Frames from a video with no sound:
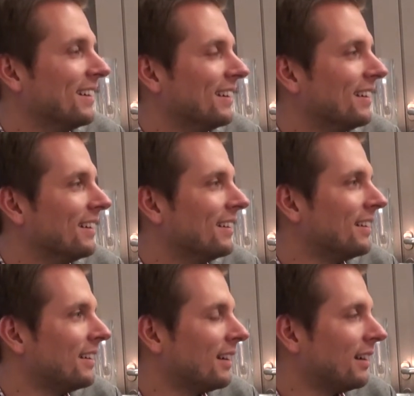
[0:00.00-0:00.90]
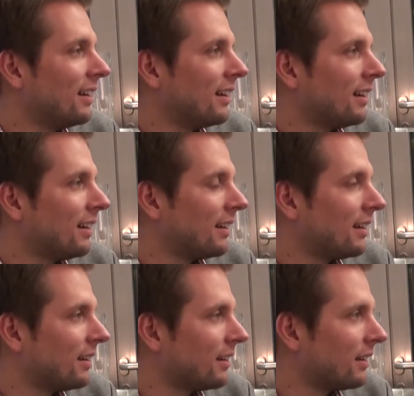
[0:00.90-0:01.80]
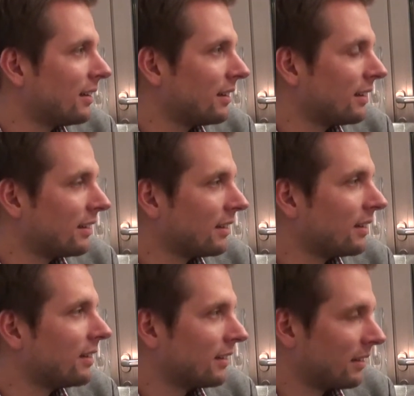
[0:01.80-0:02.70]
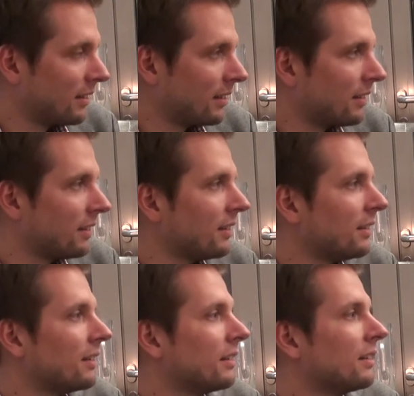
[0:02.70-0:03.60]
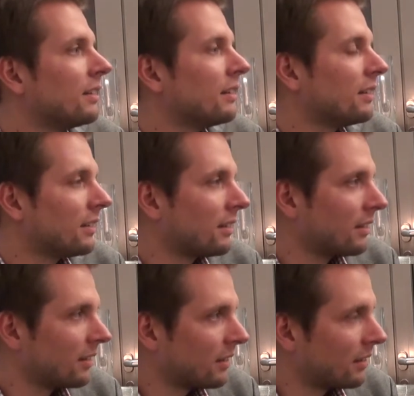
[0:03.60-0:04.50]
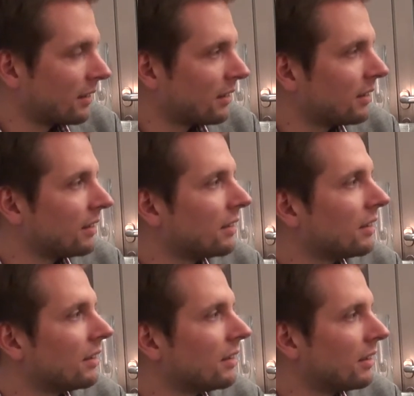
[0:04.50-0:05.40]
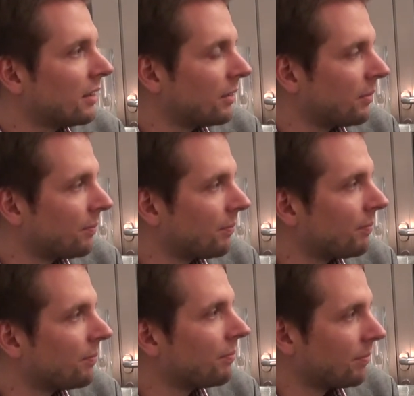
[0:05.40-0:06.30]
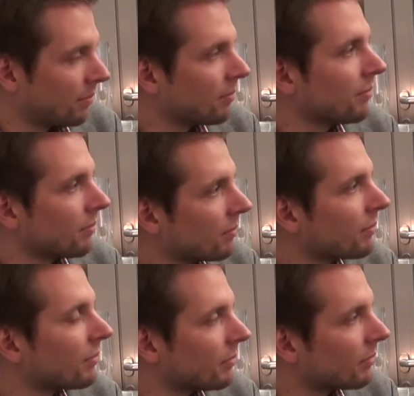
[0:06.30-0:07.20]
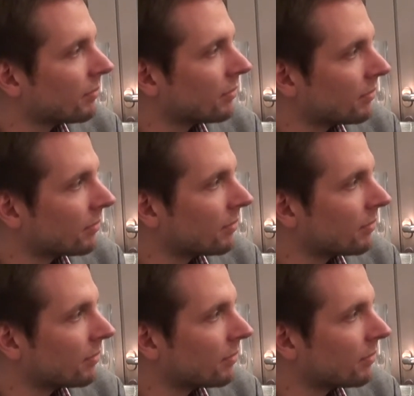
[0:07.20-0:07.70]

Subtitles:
(not speaking)